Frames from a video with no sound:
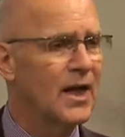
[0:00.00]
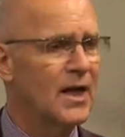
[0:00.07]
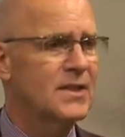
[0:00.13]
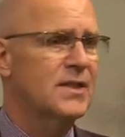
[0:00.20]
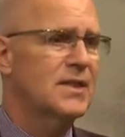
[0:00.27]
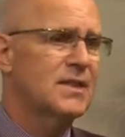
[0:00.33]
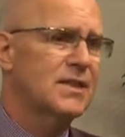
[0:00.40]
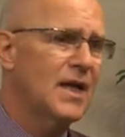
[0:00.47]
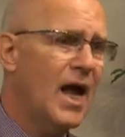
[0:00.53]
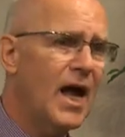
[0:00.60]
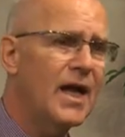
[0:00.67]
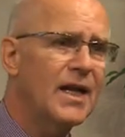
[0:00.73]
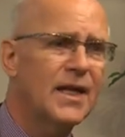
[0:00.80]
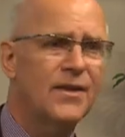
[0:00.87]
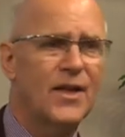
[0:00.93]
a
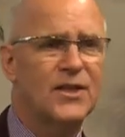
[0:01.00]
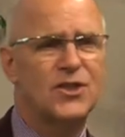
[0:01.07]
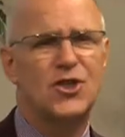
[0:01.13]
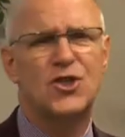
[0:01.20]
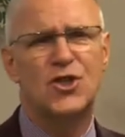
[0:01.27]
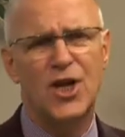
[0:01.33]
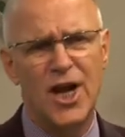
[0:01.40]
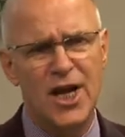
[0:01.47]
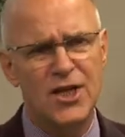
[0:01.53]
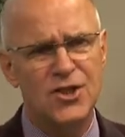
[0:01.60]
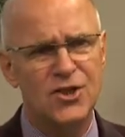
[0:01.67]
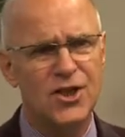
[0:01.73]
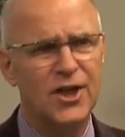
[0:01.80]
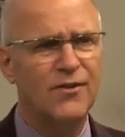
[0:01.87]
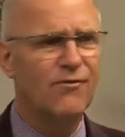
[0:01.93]
society that's
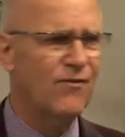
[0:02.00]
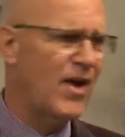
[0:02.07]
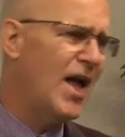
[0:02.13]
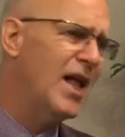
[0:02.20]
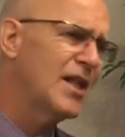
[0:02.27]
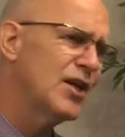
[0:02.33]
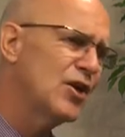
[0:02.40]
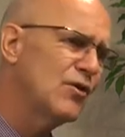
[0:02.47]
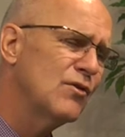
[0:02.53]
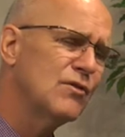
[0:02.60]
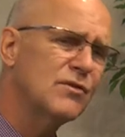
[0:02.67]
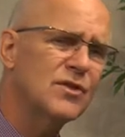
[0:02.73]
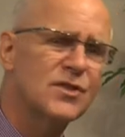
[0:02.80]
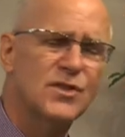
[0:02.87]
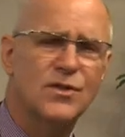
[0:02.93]
changing,
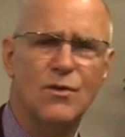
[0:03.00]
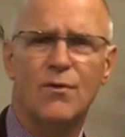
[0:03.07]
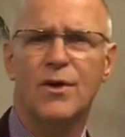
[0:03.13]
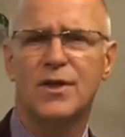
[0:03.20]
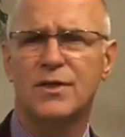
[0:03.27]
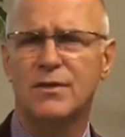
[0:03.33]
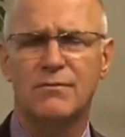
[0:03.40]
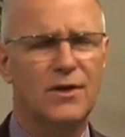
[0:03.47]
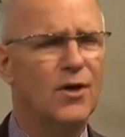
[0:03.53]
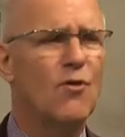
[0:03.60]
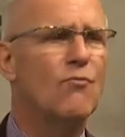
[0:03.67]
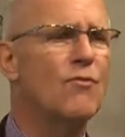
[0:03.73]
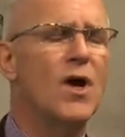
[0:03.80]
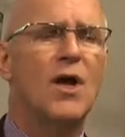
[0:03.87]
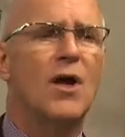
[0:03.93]
values, so
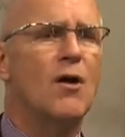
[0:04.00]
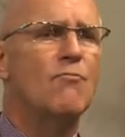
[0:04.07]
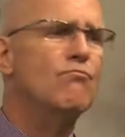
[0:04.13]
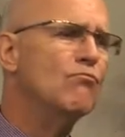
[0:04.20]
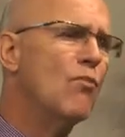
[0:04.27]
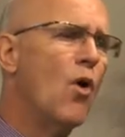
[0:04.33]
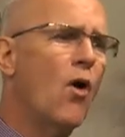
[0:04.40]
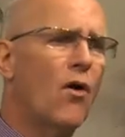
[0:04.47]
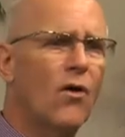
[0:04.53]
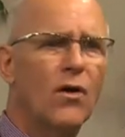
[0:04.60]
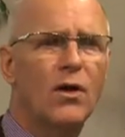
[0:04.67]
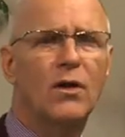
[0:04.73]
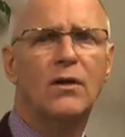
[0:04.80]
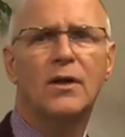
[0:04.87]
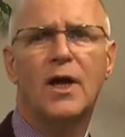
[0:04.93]
on,
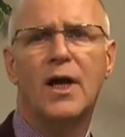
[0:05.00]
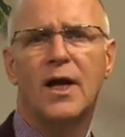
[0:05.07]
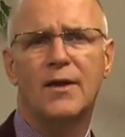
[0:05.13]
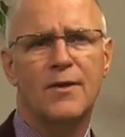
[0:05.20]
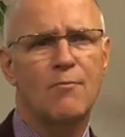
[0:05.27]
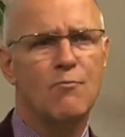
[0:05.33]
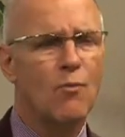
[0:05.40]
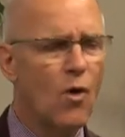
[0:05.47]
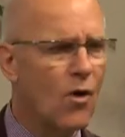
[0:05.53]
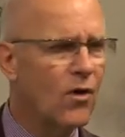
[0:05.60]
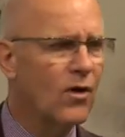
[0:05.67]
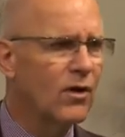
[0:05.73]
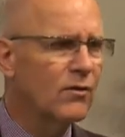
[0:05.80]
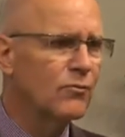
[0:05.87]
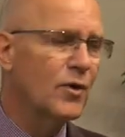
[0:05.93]
moral, the
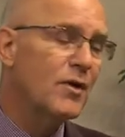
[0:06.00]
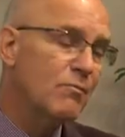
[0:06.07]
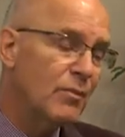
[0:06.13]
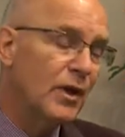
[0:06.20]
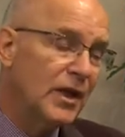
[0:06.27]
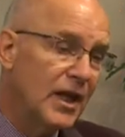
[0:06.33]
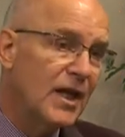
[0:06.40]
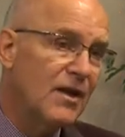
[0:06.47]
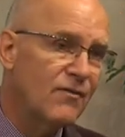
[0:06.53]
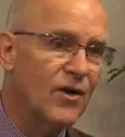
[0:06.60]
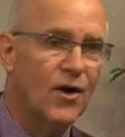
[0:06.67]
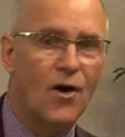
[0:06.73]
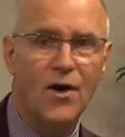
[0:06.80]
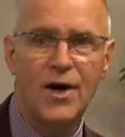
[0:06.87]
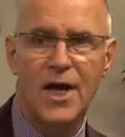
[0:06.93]
moral we believe in
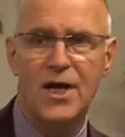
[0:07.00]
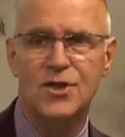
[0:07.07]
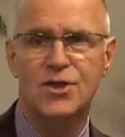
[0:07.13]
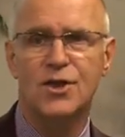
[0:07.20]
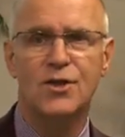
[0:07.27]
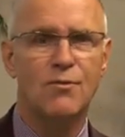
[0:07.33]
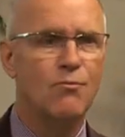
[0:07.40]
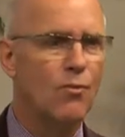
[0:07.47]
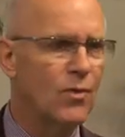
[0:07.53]
our nation,